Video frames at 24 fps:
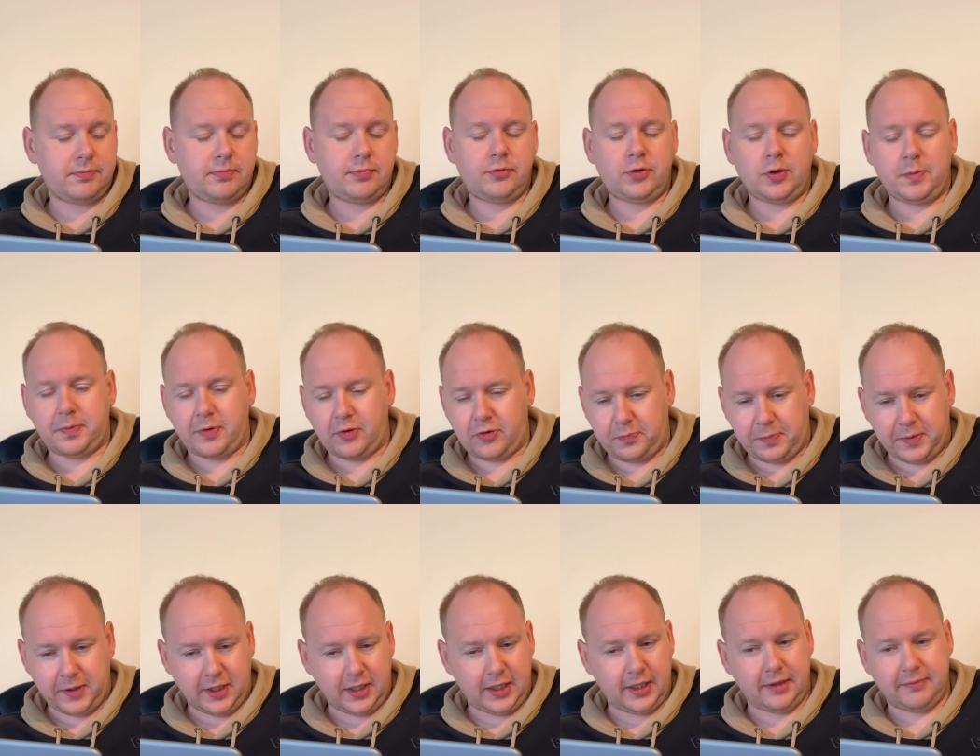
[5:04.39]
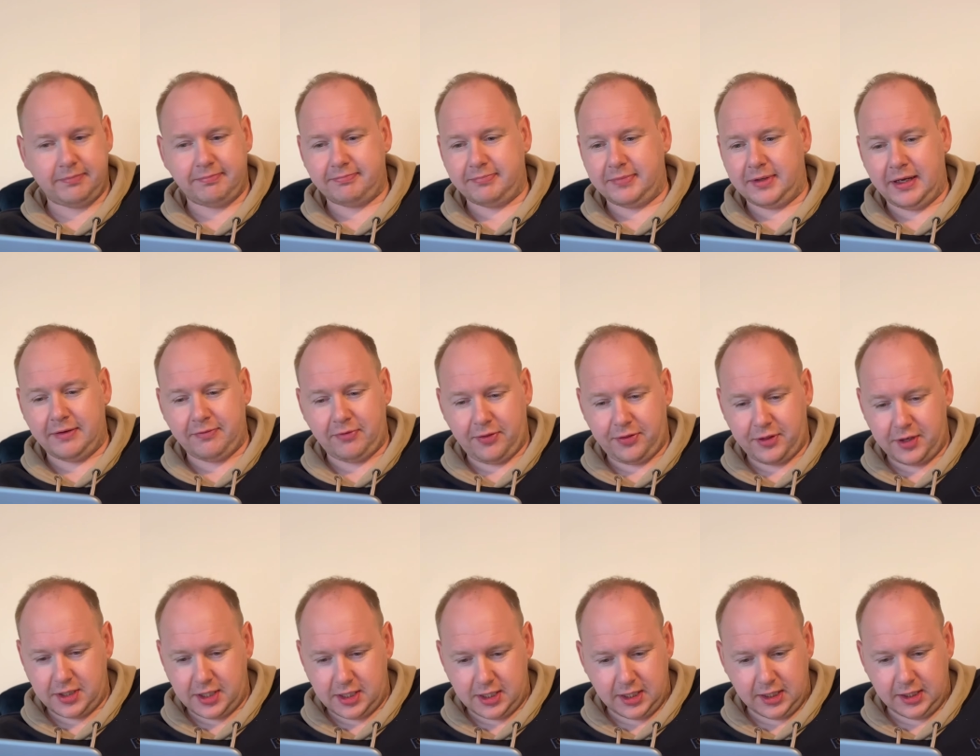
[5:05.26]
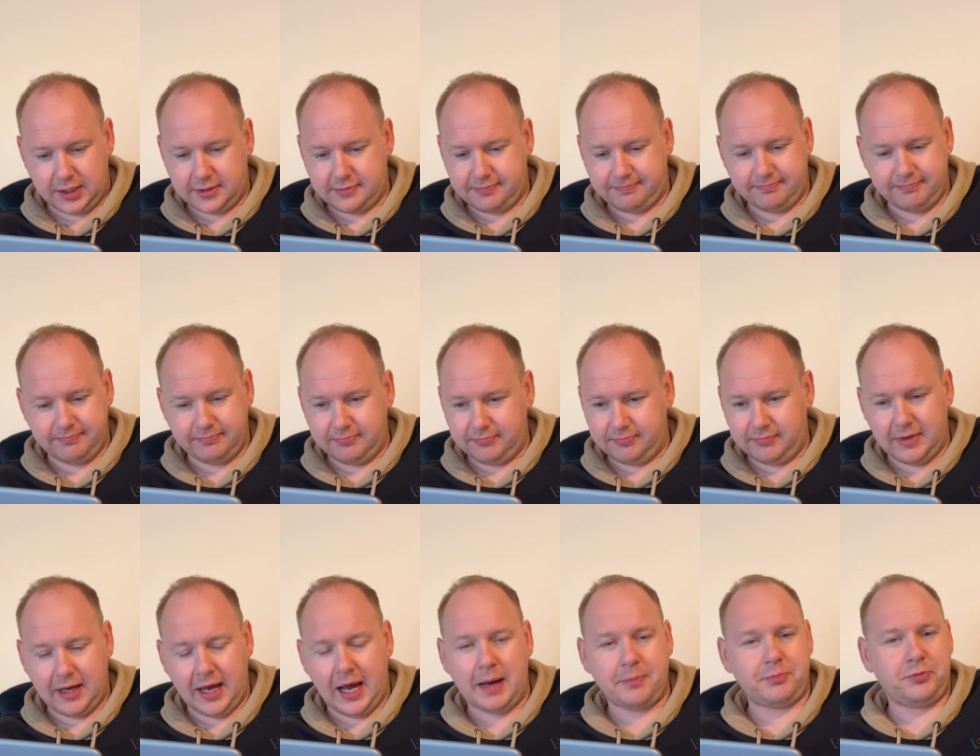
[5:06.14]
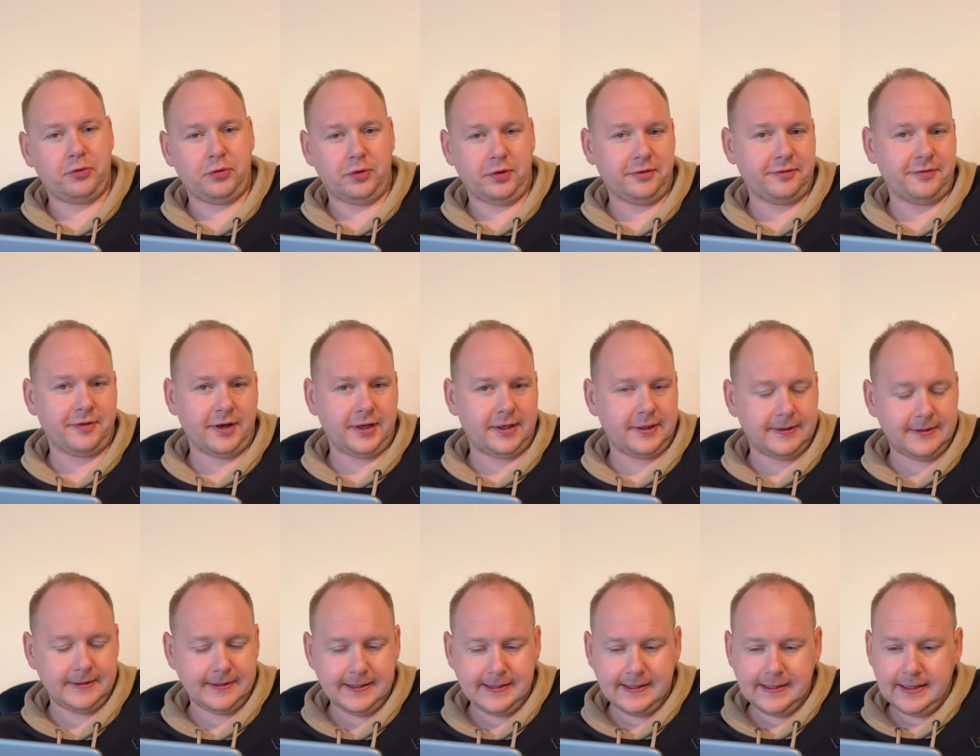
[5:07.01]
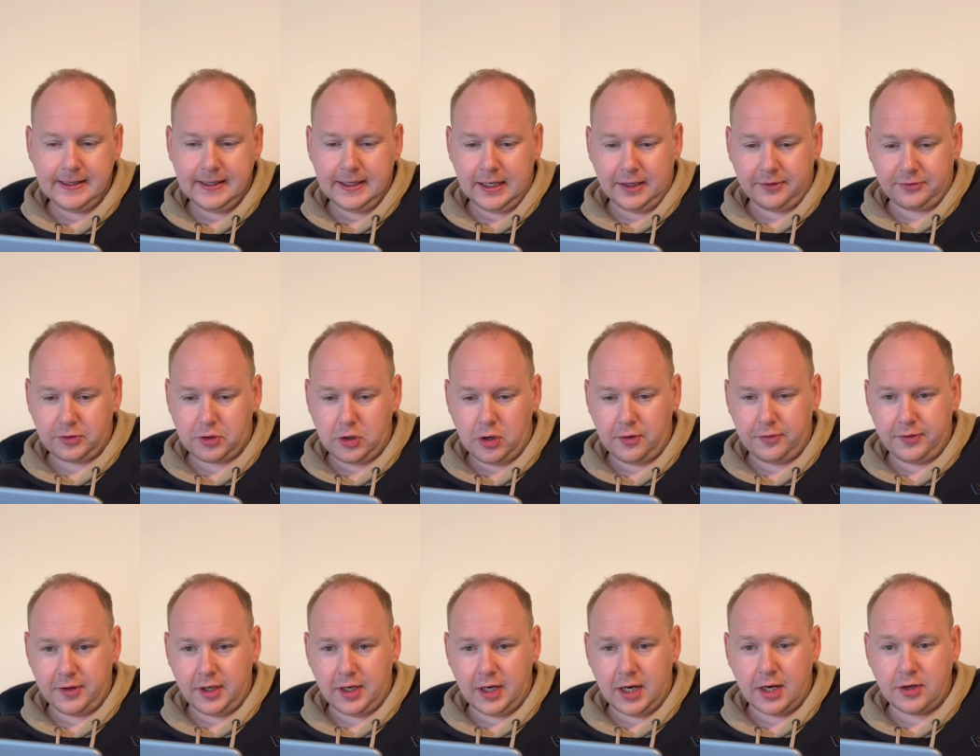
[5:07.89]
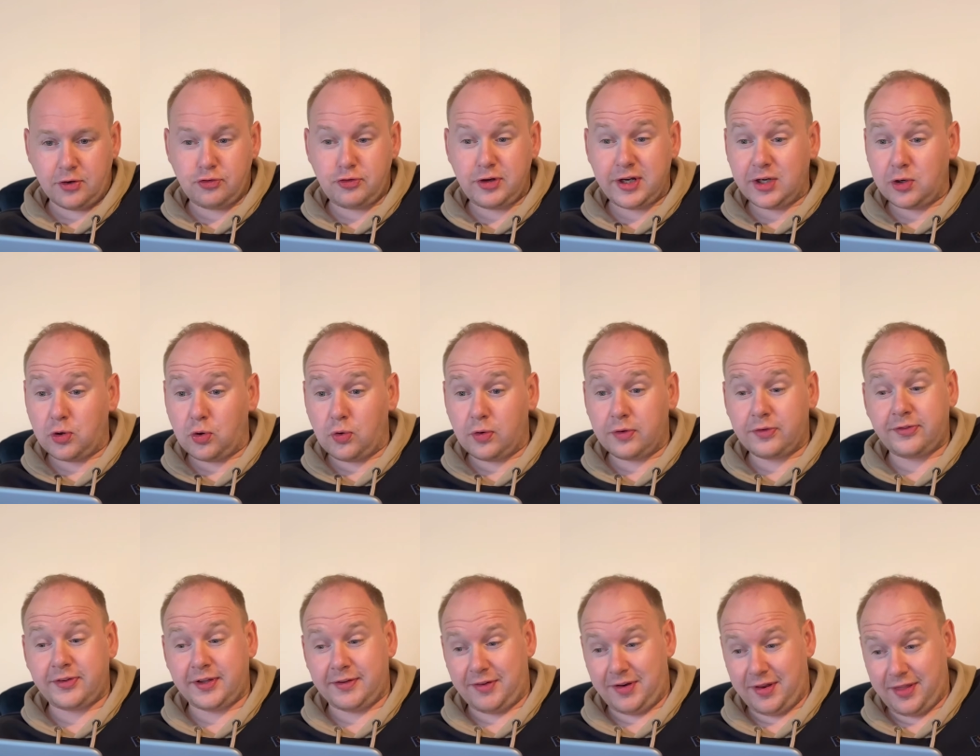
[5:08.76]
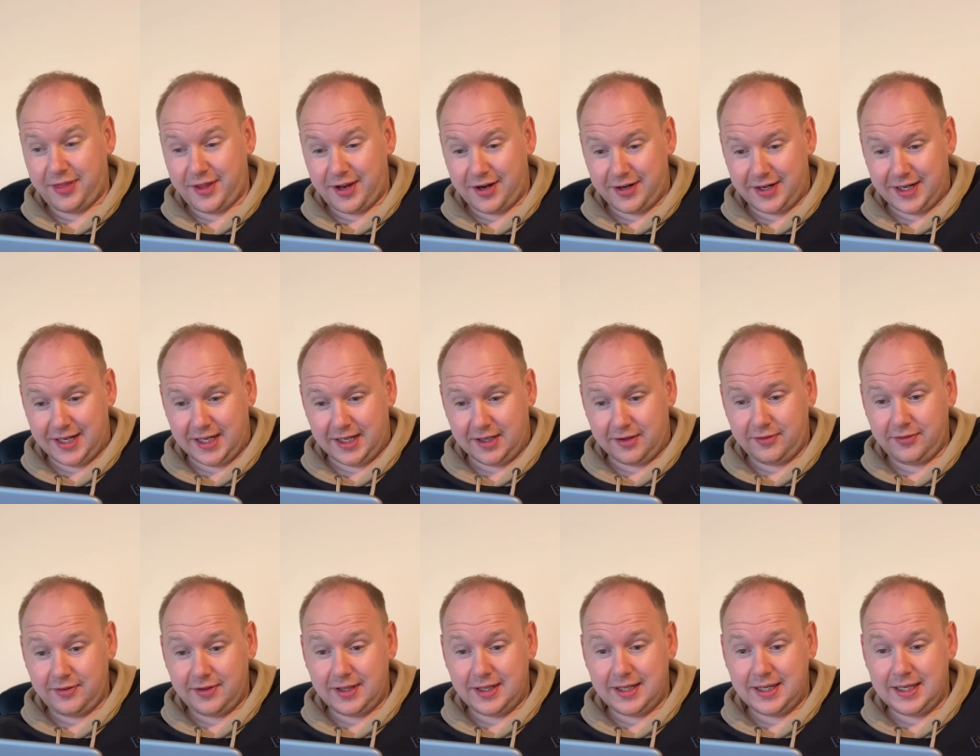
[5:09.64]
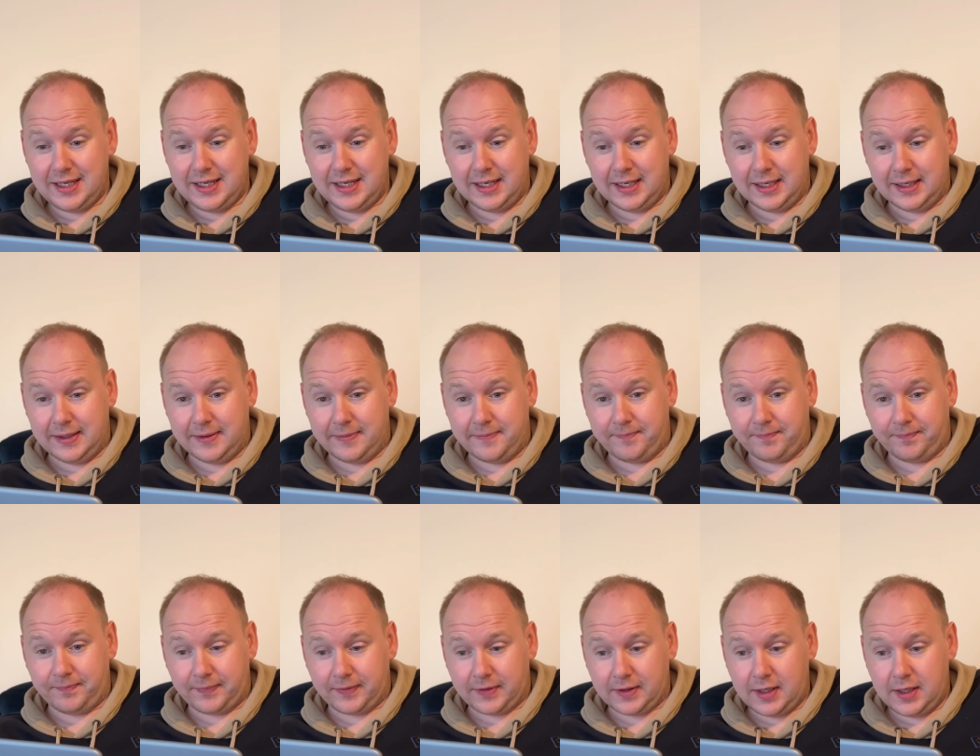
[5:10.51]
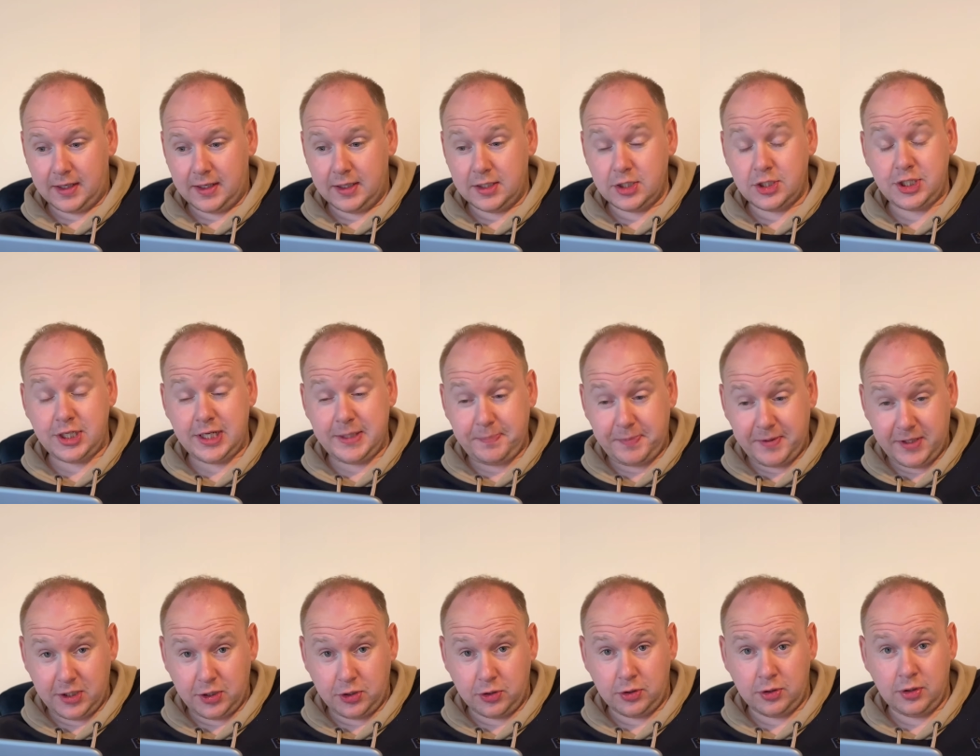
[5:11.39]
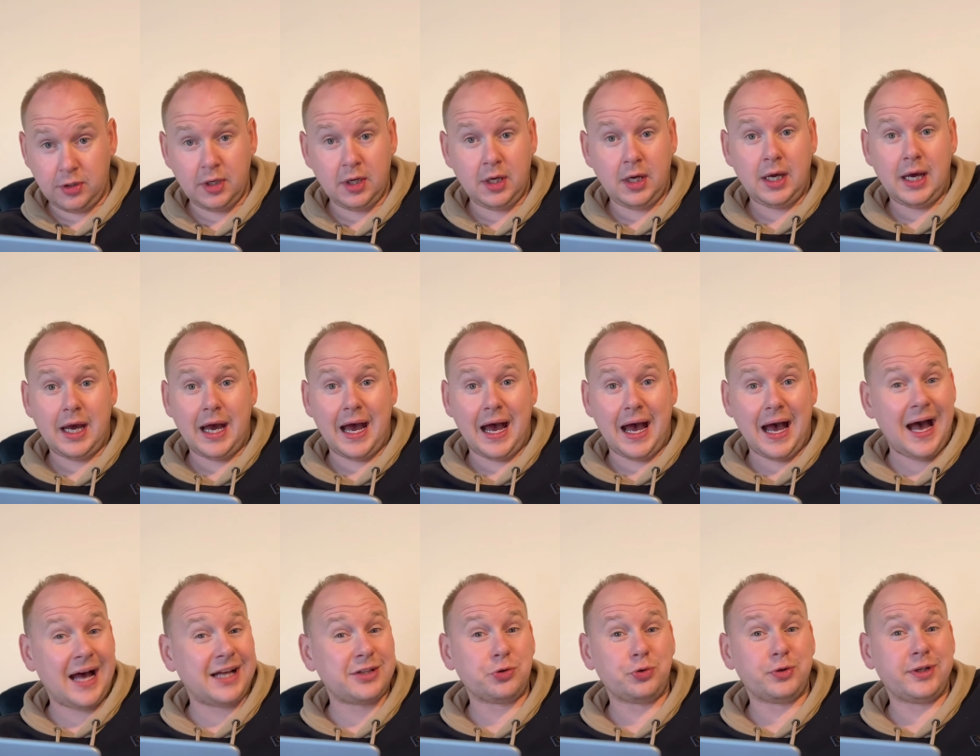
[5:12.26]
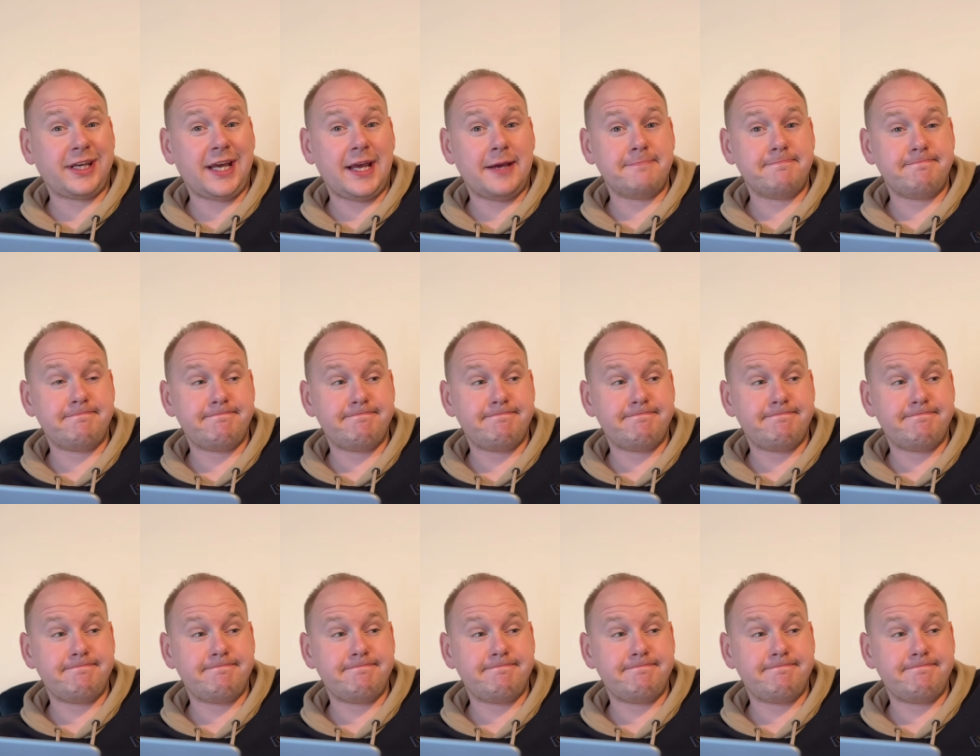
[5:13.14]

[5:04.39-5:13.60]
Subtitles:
super speedy, everything you need, absolutely fine. It's got the Adreno 730 GPU. I don't game,